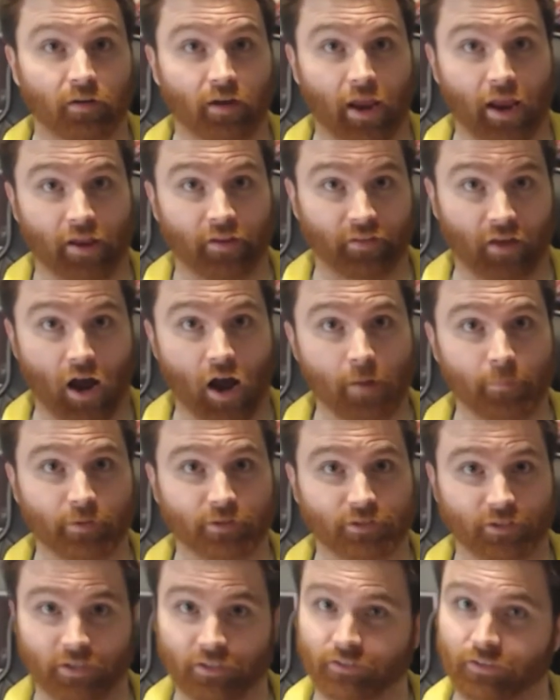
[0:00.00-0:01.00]
And
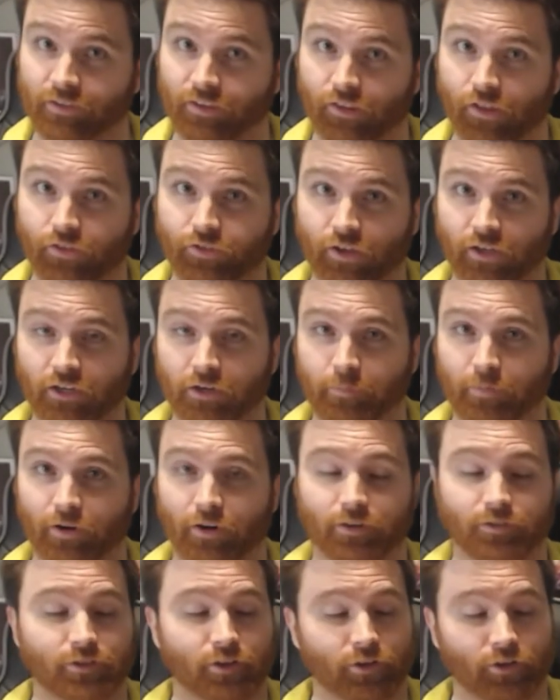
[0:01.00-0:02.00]
opposite, the
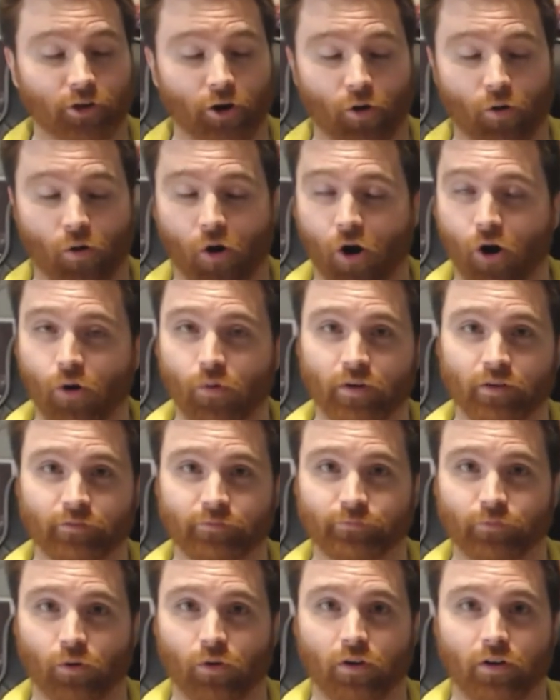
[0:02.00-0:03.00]
Thunderbirds go
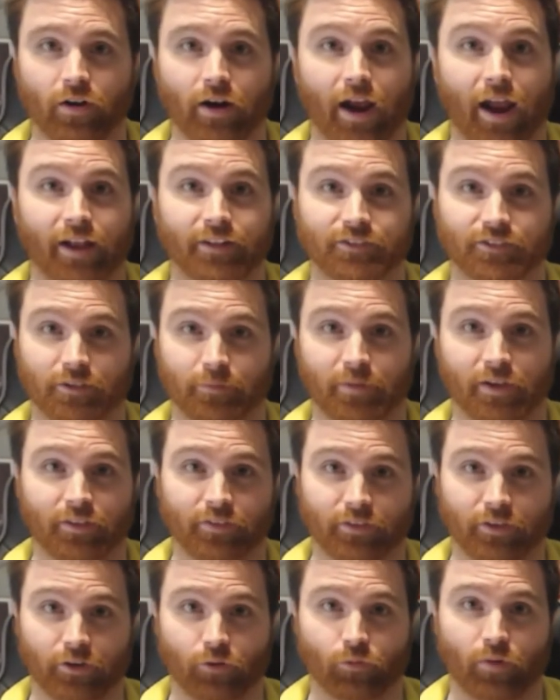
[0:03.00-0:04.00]
0-4 and
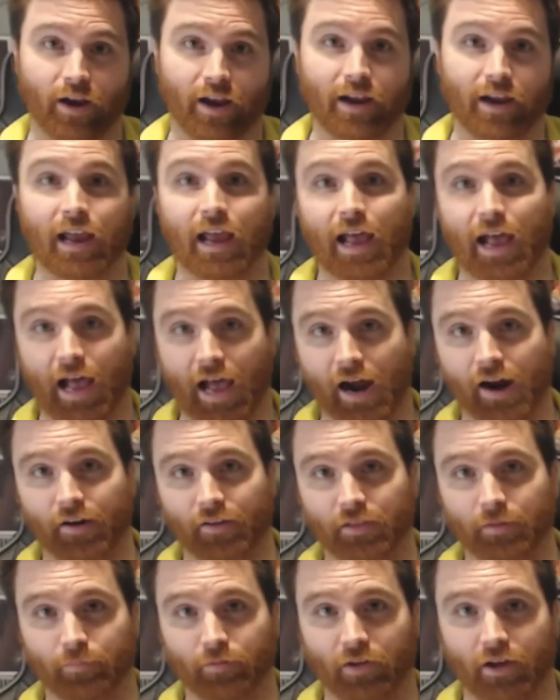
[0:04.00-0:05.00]
cement their way out
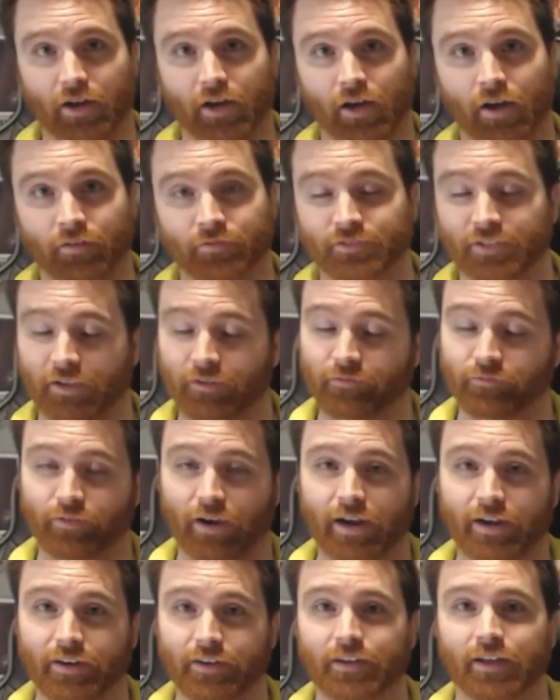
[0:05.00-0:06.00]
of the playoffs,
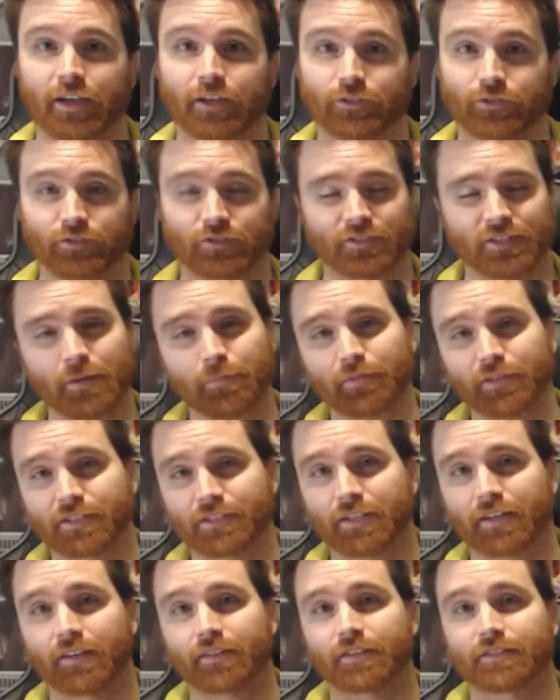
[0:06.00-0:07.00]
invited to simply
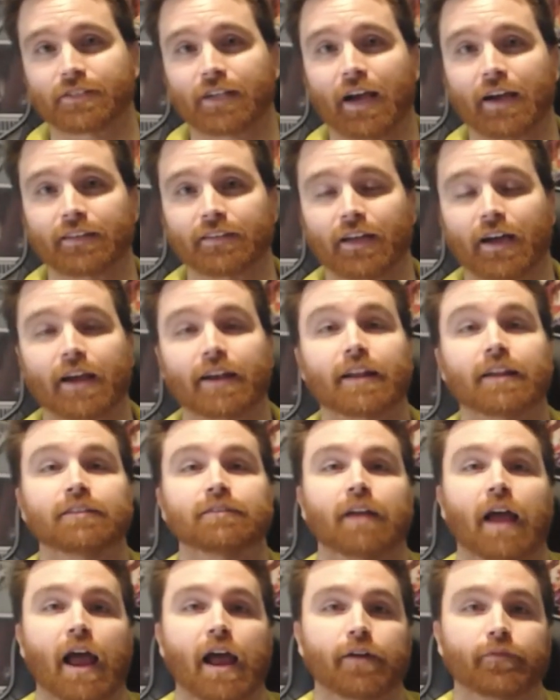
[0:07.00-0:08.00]
sit on the sideline and
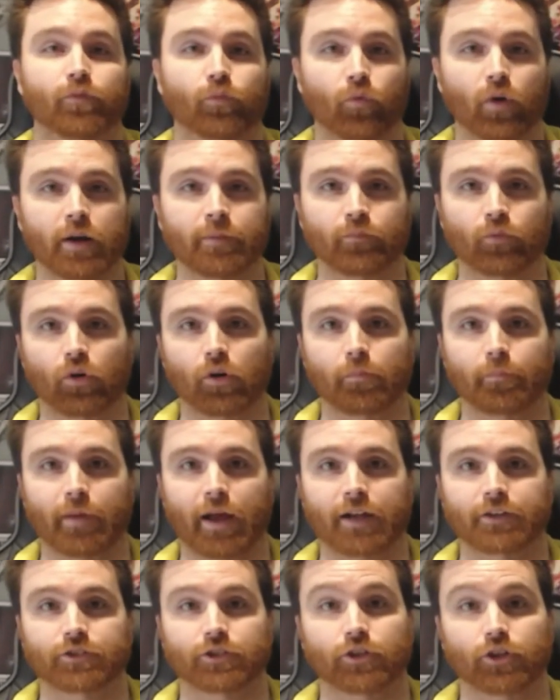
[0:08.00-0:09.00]
have one more
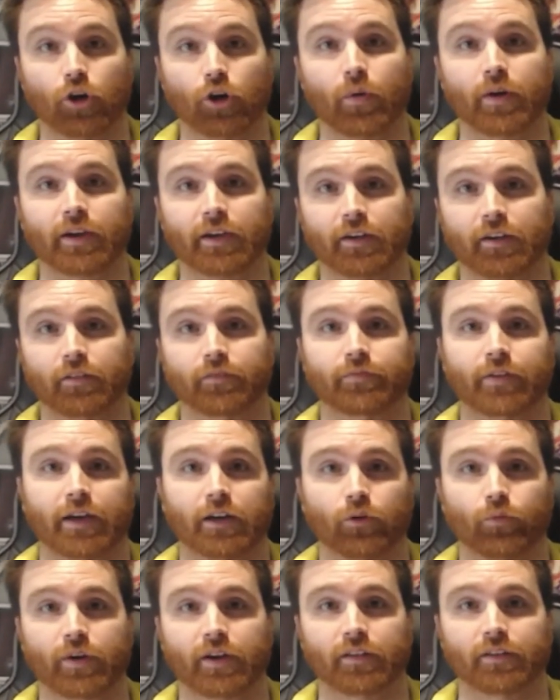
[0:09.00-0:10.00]
match going into the
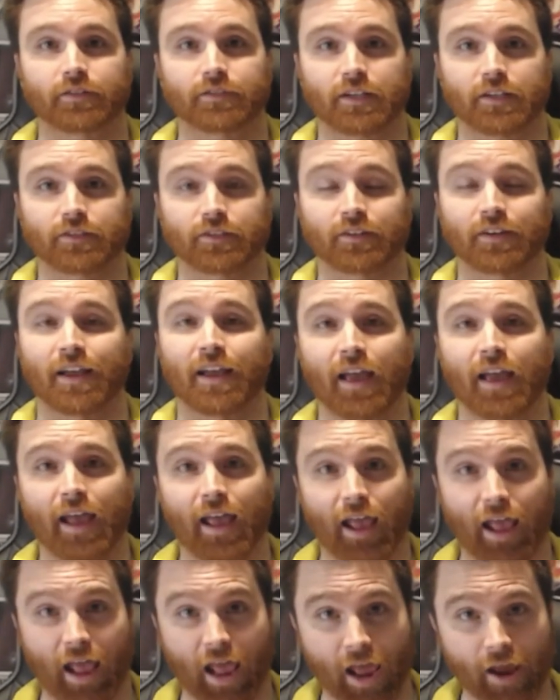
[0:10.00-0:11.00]
final week of the season.
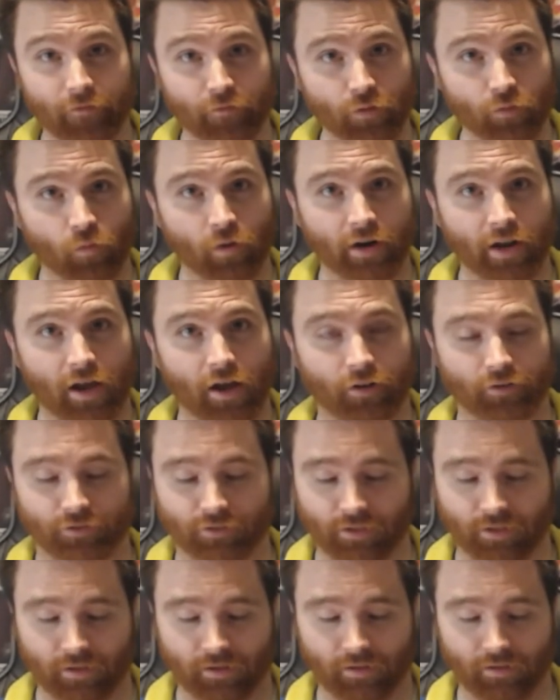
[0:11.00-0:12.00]
Everyone
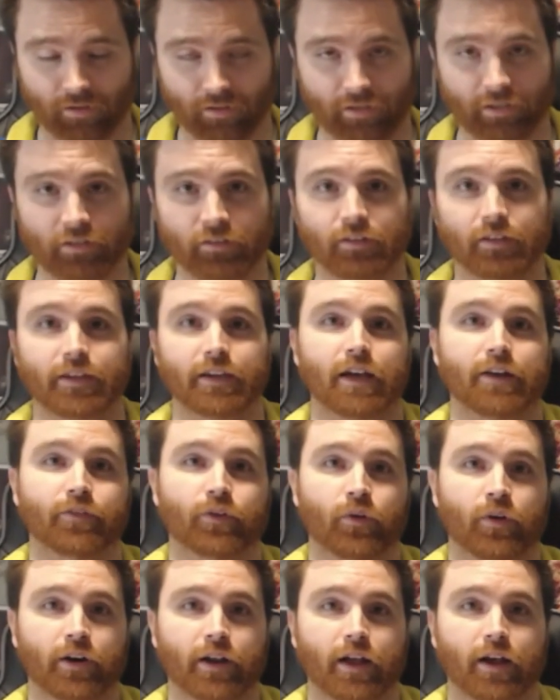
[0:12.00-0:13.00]
else, literally
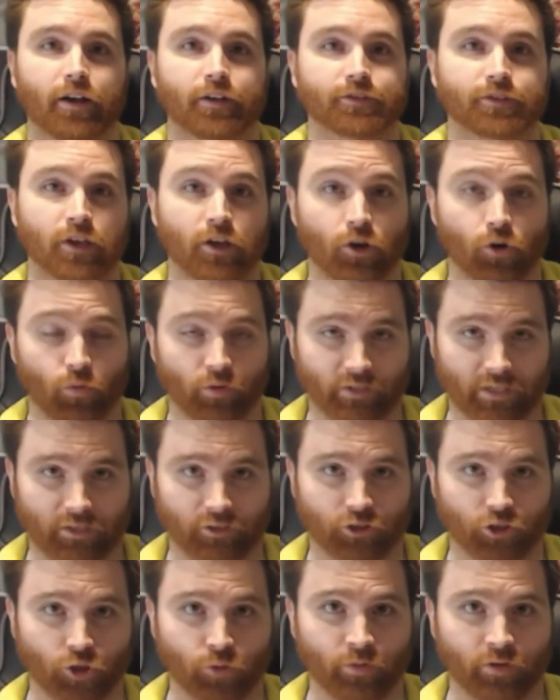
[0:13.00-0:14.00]
everyone else, was at
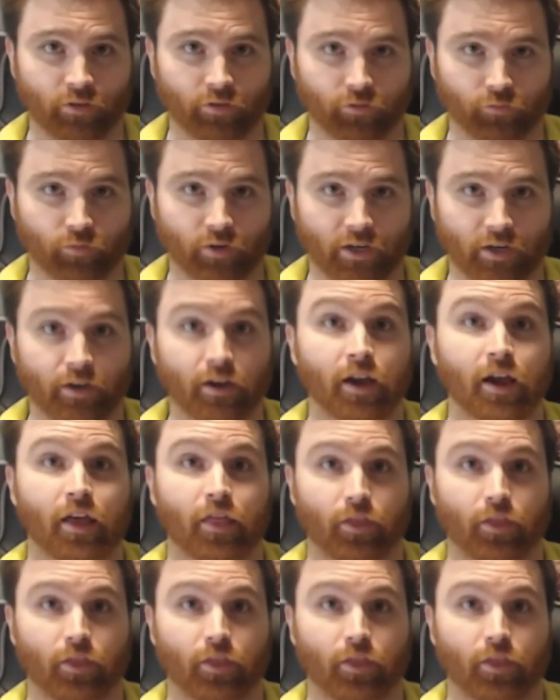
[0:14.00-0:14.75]
2-3.